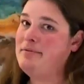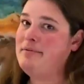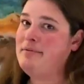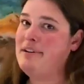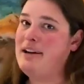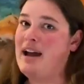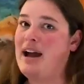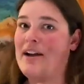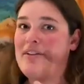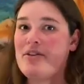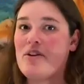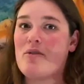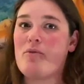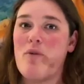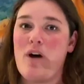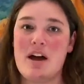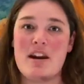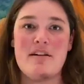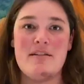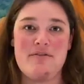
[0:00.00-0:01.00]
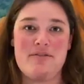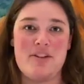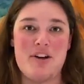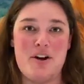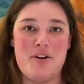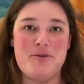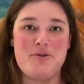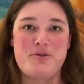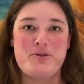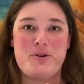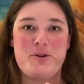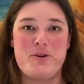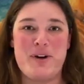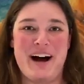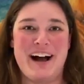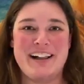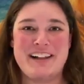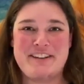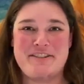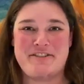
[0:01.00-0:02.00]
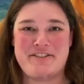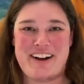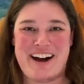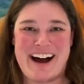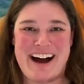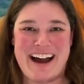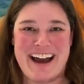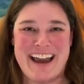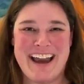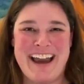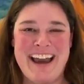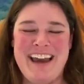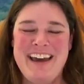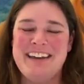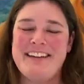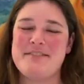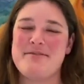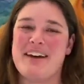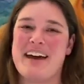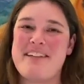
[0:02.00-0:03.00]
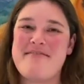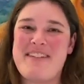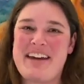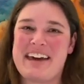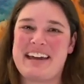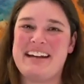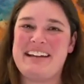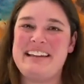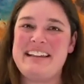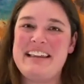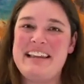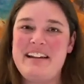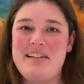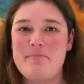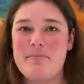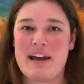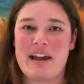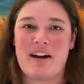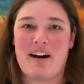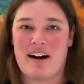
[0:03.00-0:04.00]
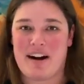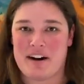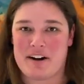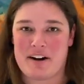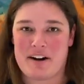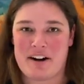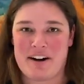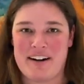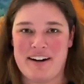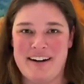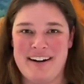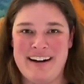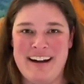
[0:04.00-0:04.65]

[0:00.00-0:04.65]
Neither one of those qualify because we got to make it a little bit harder.